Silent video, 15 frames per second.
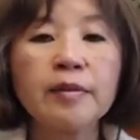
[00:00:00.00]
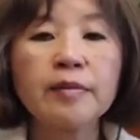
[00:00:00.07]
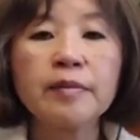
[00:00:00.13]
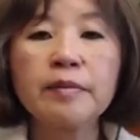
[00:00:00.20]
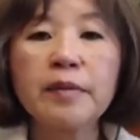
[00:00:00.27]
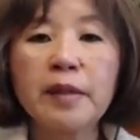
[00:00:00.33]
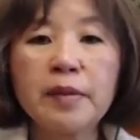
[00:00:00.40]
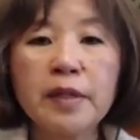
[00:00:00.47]

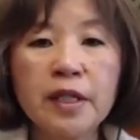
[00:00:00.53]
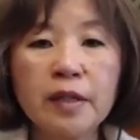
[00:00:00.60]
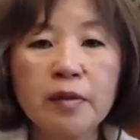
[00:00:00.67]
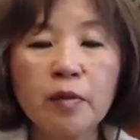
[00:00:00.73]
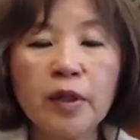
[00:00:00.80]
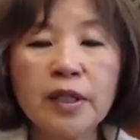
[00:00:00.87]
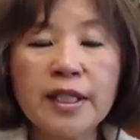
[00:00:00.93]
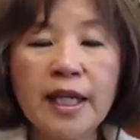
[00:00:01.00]
maybe
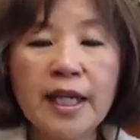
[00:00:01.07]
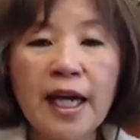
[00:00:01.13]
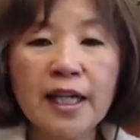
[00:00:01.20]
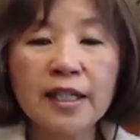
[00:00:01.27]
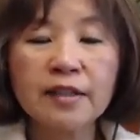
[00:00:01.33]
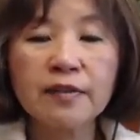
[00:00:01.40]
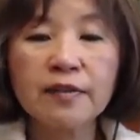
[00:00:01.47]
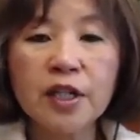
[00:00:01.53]
one-day
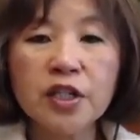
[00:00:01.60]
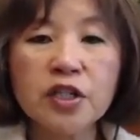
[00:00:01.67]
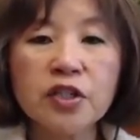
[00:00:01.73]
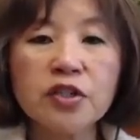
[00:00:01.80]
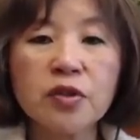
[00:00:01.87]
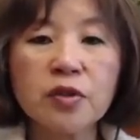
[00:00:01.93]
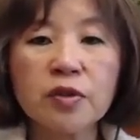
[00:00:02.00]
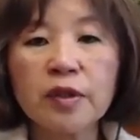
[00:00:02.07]
activations
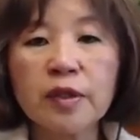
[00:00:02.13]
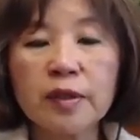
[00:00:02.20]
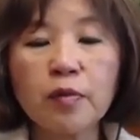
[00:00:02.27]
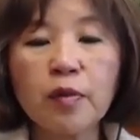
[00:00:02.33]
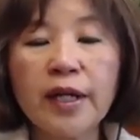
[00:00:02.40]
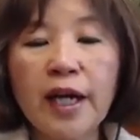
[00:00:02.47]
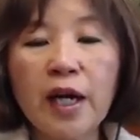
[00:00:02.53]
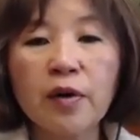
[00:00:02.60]
or
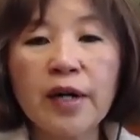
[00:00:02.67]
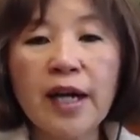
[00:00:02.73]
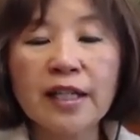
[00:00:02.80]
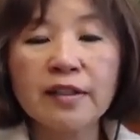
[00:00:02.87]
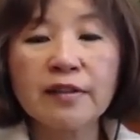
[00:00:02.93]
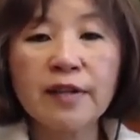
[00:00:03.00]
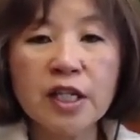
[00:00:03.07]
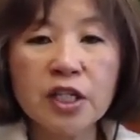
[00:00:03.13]
one-hour
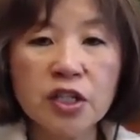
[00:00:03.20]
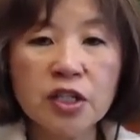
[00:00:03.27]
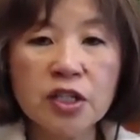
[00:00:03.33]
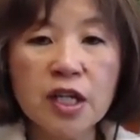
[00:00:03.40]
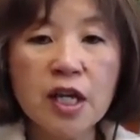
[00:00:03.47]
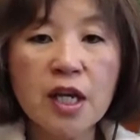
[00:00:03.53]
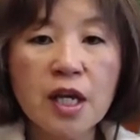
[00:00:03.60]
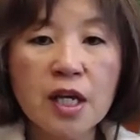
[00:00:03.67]
activation
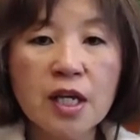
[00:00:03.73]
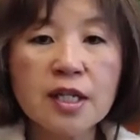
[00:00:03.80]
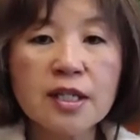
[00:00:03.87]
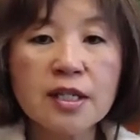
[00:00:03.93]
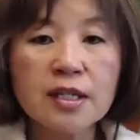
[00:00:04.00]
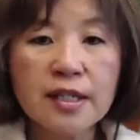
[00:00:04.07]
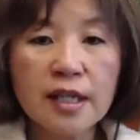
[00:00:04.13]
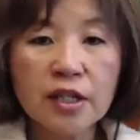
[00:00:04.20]

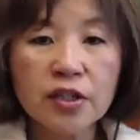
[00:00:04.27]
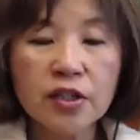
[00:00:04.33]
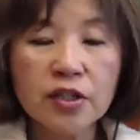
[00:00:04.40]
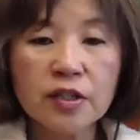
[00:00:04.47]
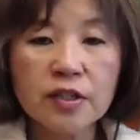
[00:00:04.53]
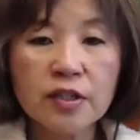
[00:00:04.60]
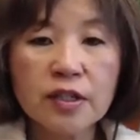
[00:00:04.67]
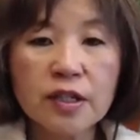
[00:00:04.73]

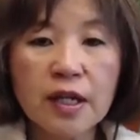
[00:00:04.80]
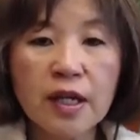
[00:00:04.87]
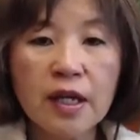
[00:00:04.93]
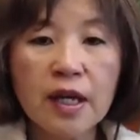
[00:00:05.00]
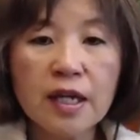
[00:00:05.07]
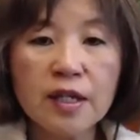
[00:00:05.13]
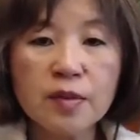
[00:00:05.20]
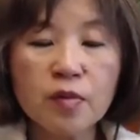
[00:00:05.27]
sessions.
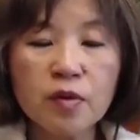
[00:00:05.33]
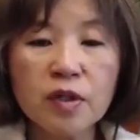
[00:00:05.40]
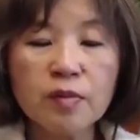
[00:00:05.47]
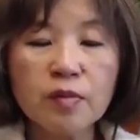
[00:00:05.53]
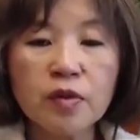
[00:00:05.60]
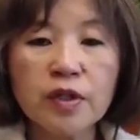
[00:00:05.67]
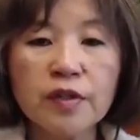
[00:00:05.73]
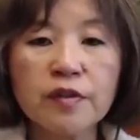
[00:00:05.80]
As more and
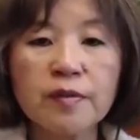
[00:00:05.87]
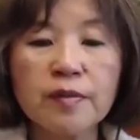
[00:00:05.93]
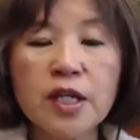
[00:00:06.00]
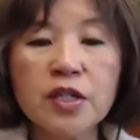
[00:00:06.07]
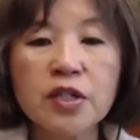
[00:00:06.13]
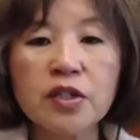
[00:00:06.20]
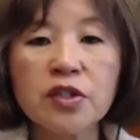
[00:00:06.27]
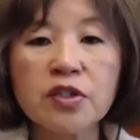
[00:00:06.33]
more
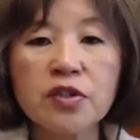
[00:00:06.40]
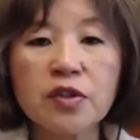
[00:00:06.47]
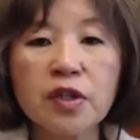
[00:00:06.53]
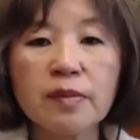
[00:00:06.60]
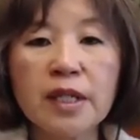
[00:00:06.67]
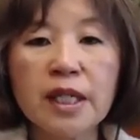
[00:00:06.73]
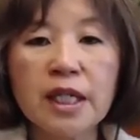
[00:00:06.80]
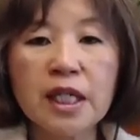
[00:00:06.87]
information is
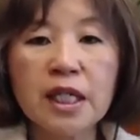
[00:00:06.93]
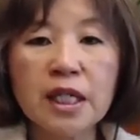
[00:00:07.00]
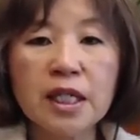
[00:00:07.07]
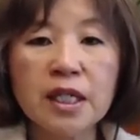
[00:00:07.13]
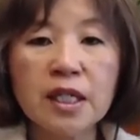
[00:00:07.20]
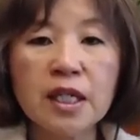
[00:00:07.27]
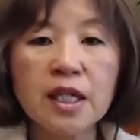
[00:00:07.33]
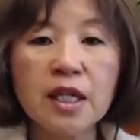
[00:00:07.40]
streaming
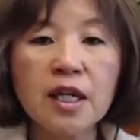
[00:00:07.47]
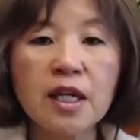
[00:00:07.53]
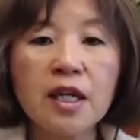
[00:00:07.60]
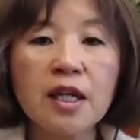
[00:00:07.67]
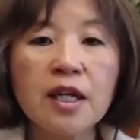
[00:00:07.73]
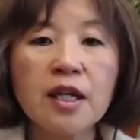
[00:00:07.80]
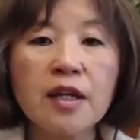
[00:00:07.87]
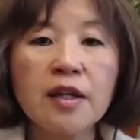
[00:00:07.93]
in,
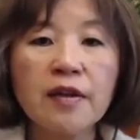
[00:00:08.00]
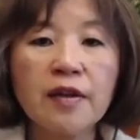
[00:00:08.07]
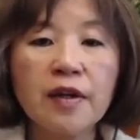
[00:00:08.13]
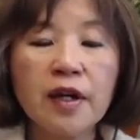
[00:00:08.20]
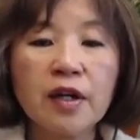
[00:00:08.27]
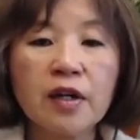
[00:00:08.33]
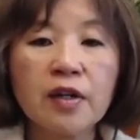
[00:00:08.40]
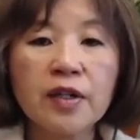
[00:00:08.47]

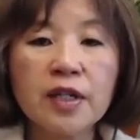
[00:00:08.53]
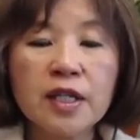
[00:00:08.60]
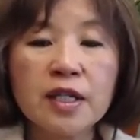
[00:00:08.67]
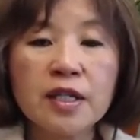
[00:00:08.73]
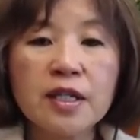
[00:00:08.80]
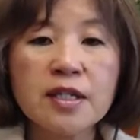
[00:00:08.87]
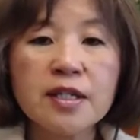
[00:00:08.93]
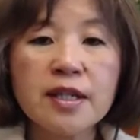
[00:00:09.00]
there
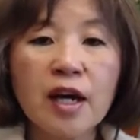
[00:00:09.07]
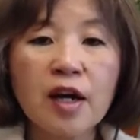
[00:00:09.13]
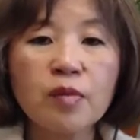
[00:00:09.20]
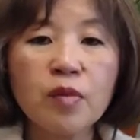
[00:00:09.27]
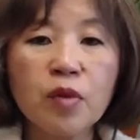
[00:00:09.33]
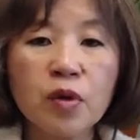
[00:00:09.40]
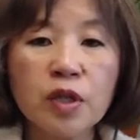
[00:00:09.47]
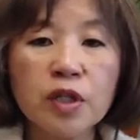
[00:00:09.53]
is now
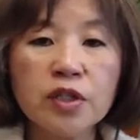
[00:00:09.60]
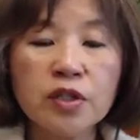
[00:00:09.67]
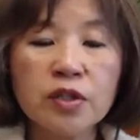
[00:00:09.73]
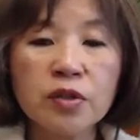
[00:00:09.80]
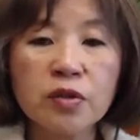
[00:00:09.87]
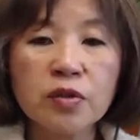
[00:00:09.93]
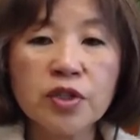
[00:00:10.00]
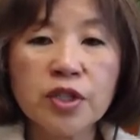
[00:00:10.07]
more
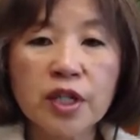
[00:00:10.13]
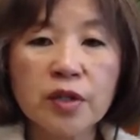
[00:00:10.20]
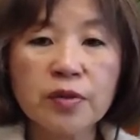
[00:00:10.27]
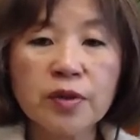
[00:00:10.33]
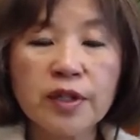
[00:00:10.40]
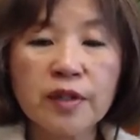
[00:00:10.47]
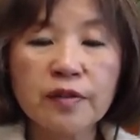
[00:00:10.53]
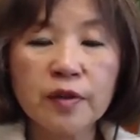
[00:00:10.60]
to share
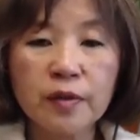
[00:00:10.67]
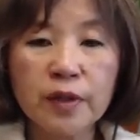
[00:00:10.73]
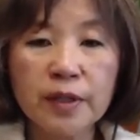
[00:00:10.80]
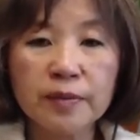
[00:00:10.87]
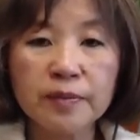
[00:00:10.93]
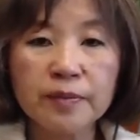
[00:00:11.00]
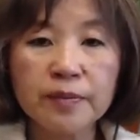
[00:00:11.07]
with everyone.